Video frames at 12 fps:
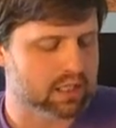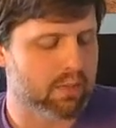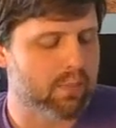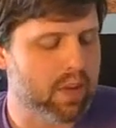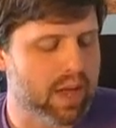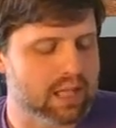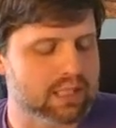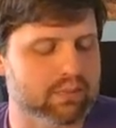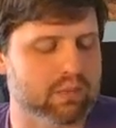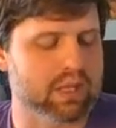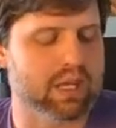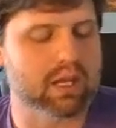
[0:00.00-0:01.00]
But
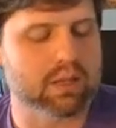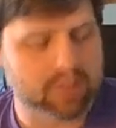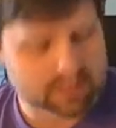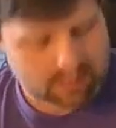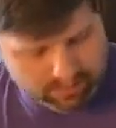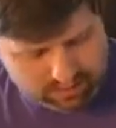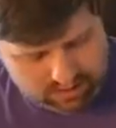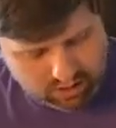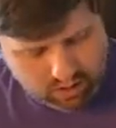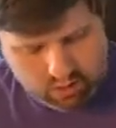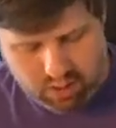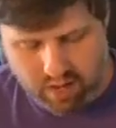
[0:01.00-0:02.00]
with incomplete dominance and
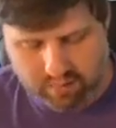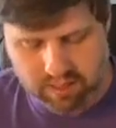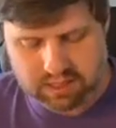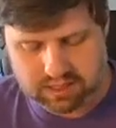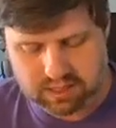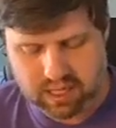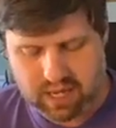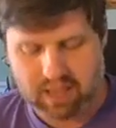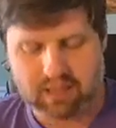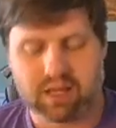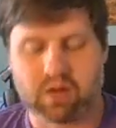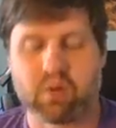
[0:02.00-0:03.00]
codominance,
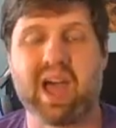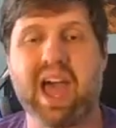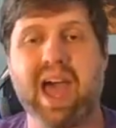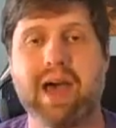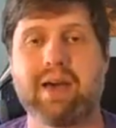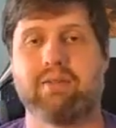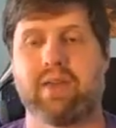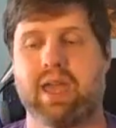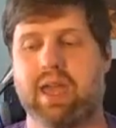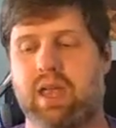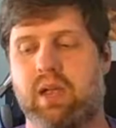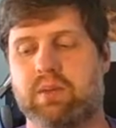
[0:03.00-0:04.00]
they don't have
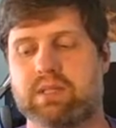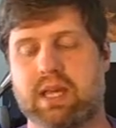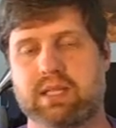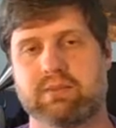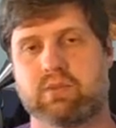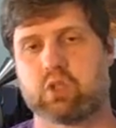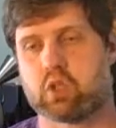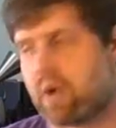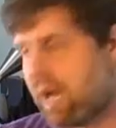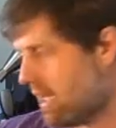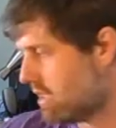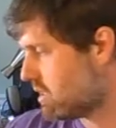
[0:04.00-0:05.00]
a recessive
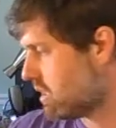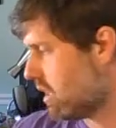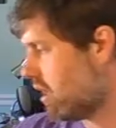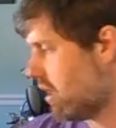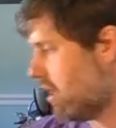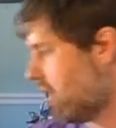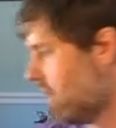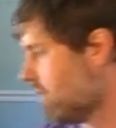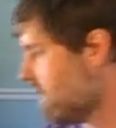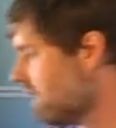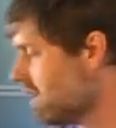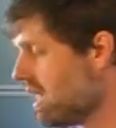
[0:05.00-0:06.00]
trait
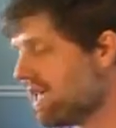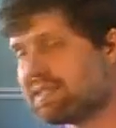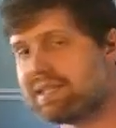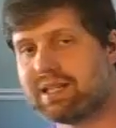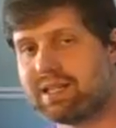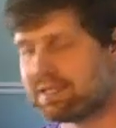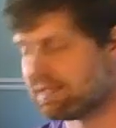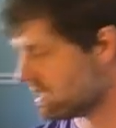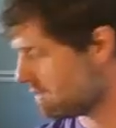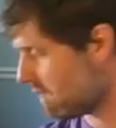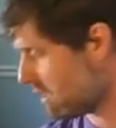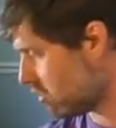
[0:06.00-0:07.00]
unless it is a
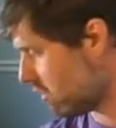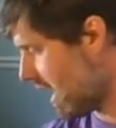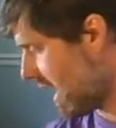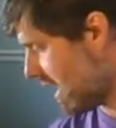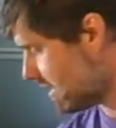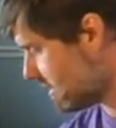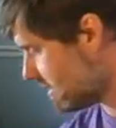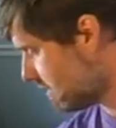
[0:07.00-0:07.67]
special case.